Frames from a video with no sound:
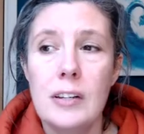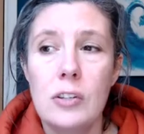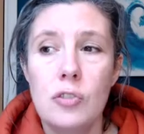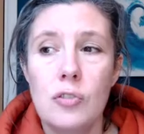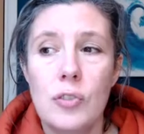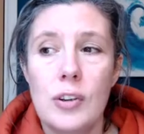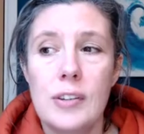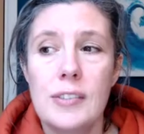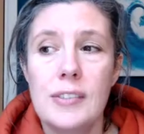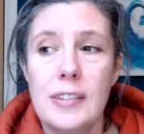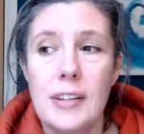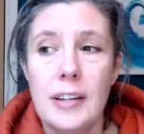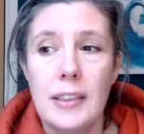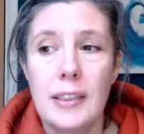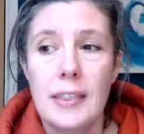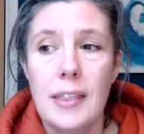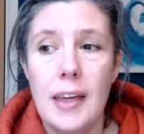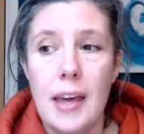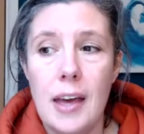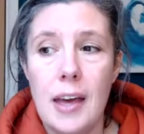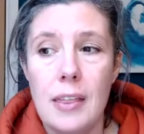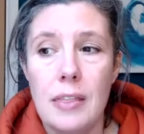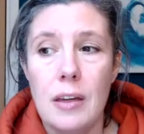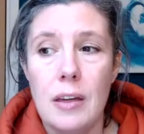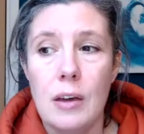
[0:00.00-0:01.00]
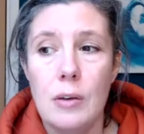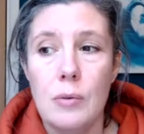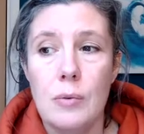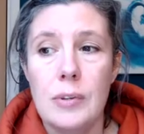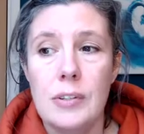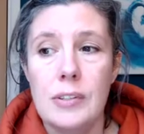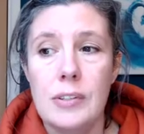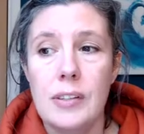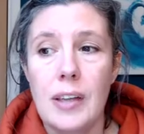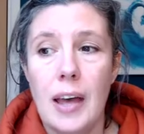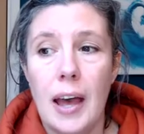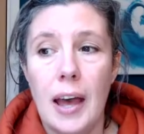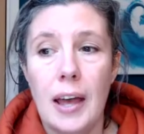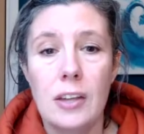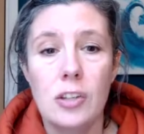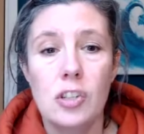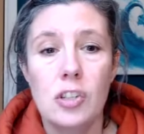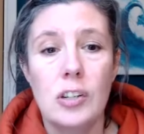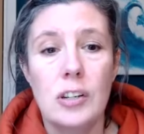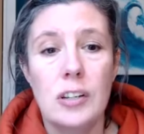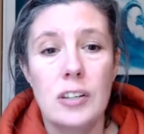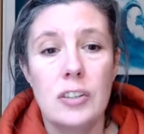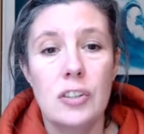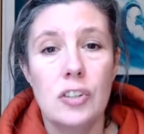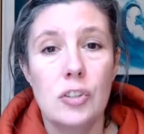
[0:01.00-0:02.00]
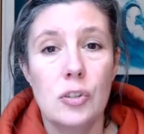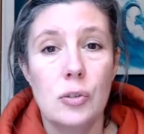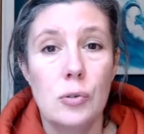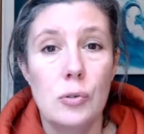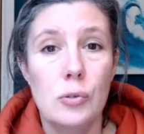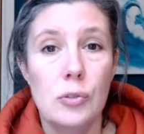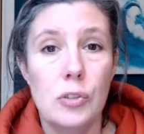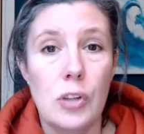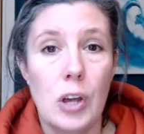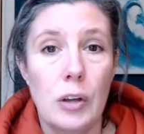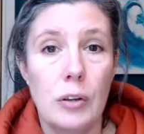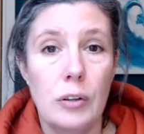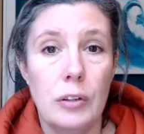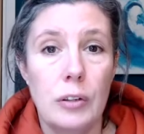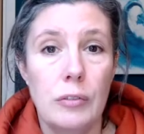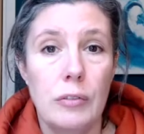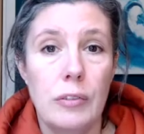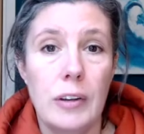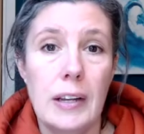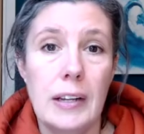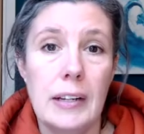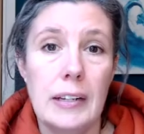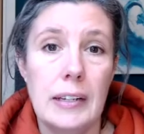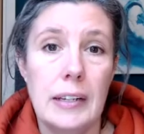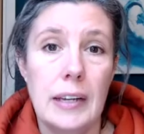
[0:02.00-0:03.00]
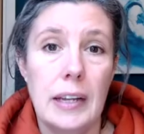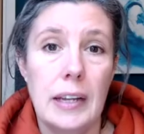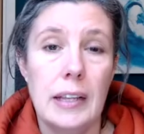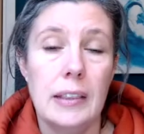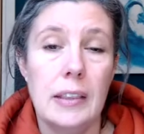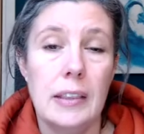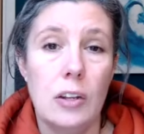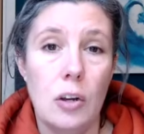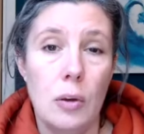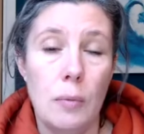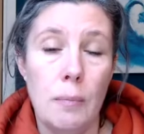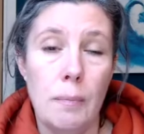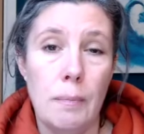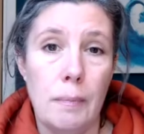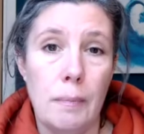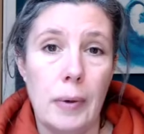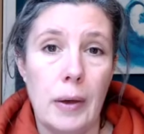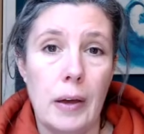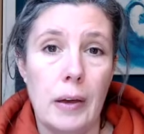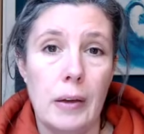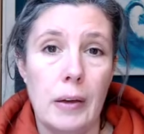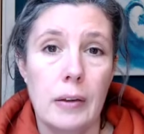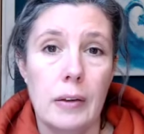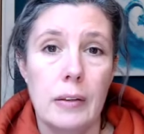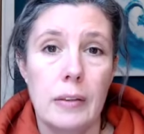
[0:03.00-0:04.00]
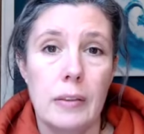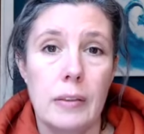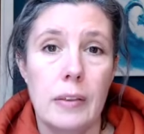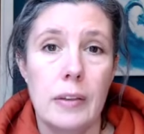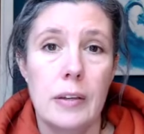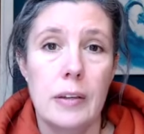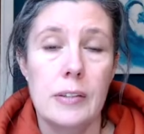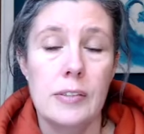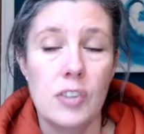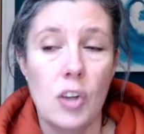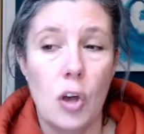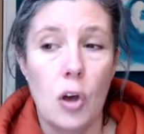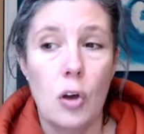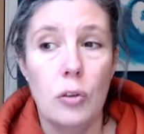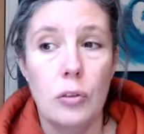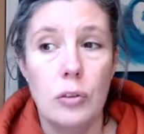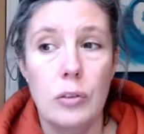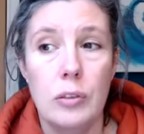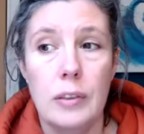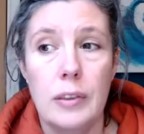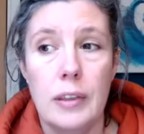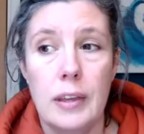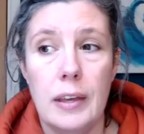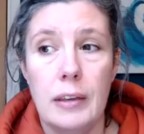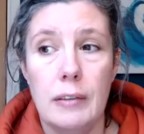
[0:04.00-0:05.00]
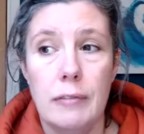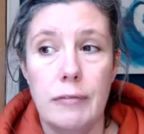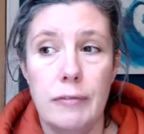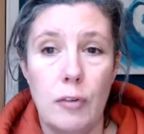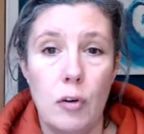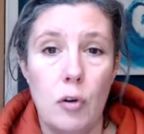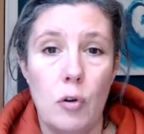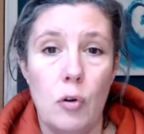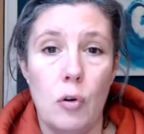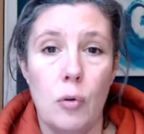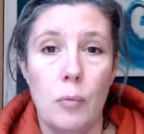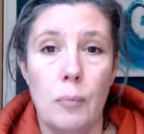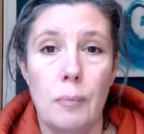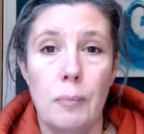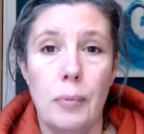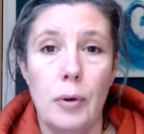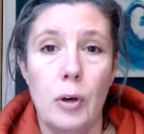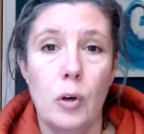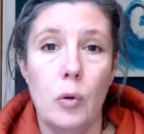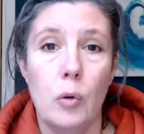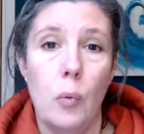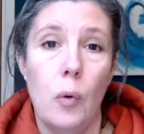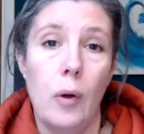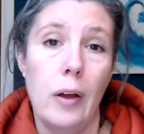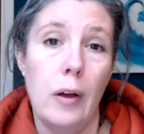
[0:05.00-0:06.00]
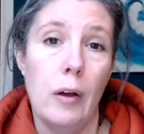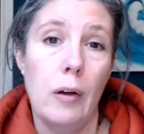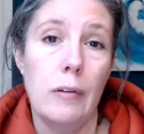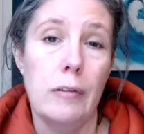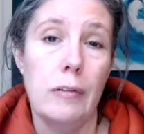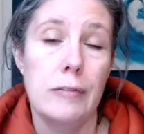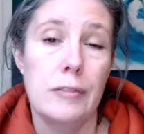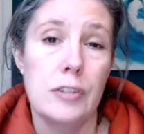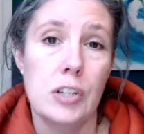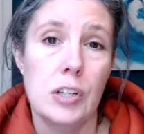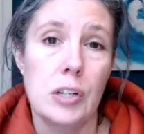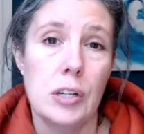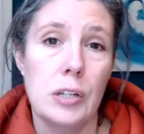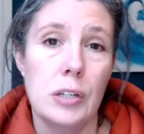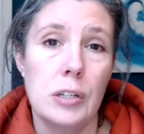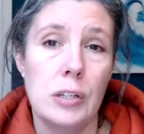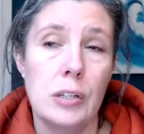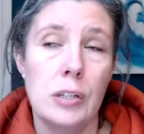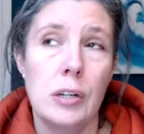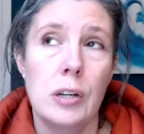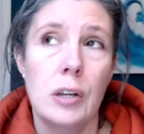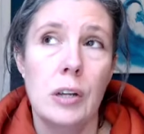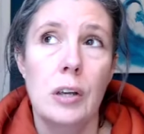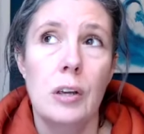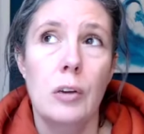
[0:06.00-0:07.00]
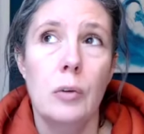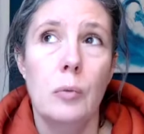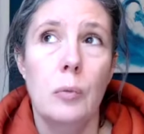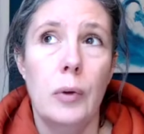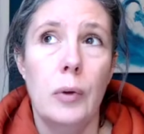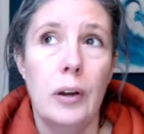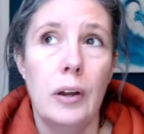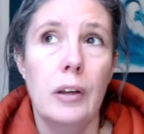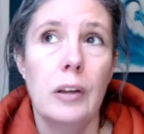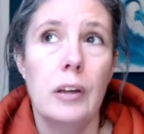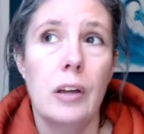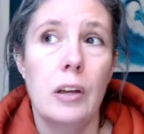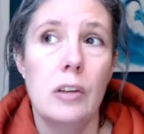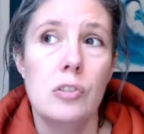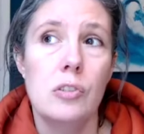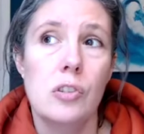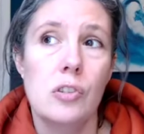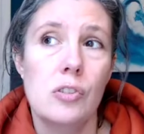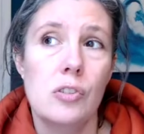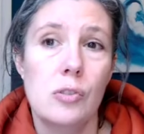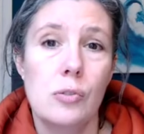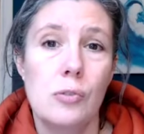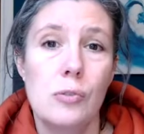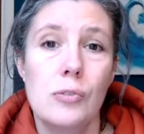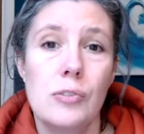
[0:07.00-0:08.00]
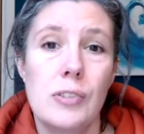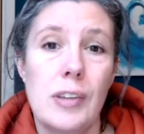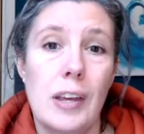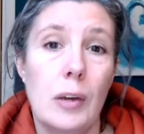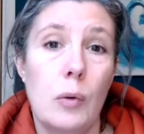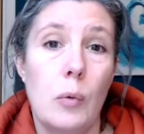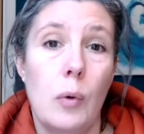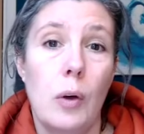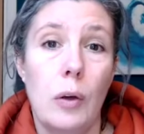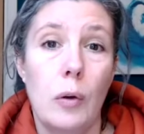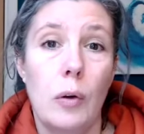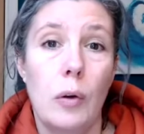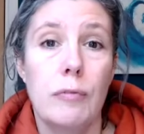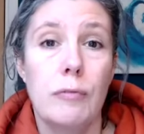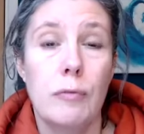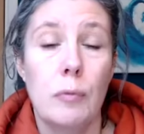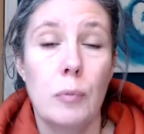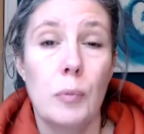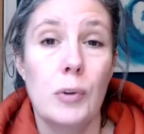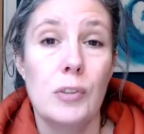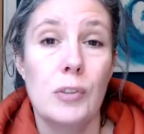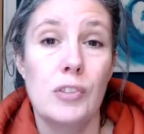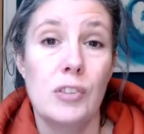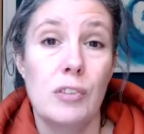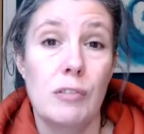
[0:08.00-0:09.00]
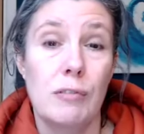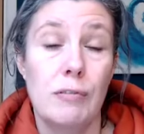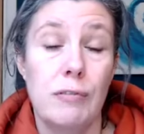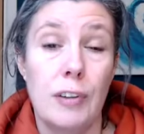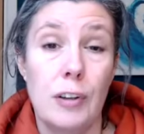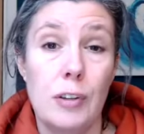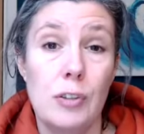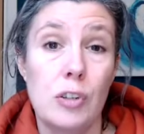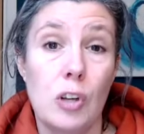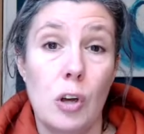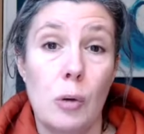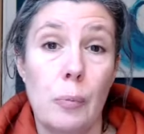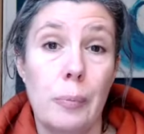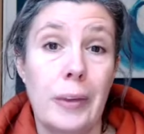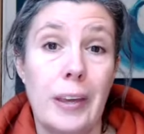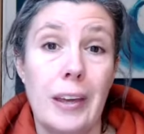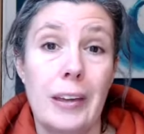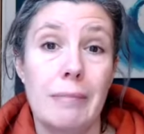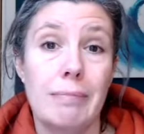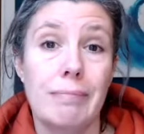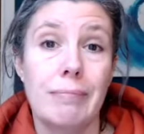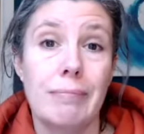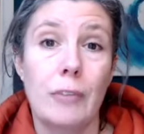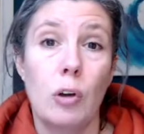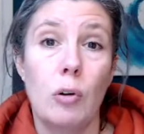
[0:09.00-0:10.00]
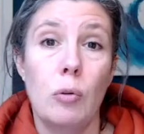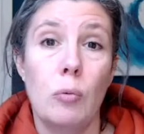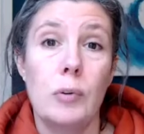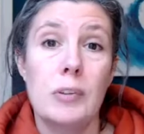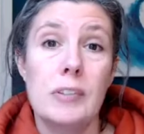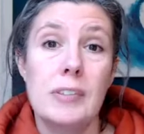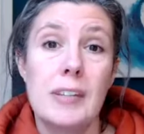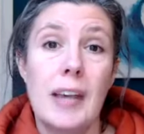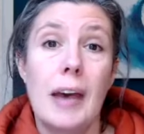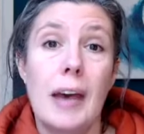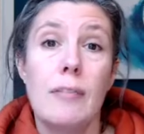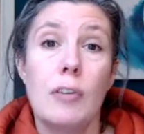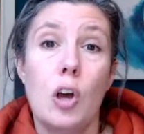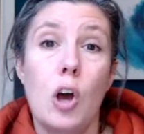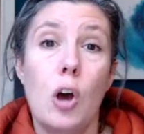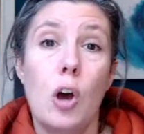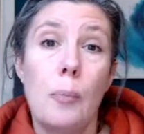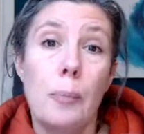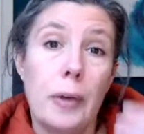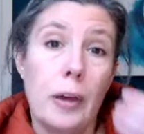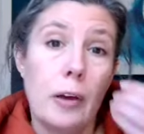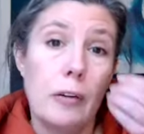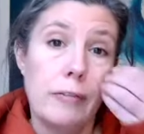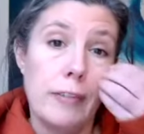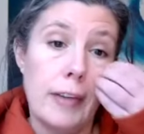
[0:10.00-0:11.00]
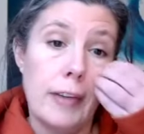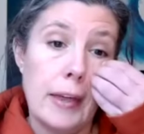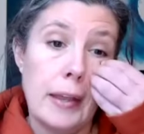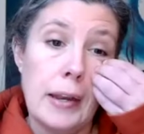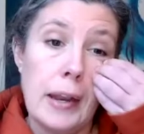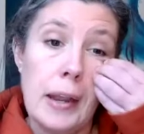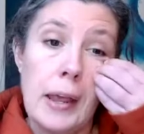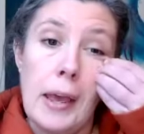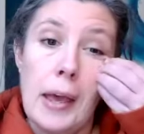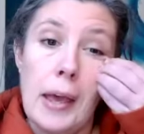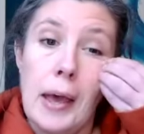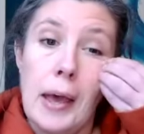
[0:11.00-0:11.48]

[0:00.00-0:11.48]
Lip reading: interesting there, though, is that actually the schools only really need the number that's on the form, but quite often when I go to schools, they quite often want to photocopy it or want to have a copy of it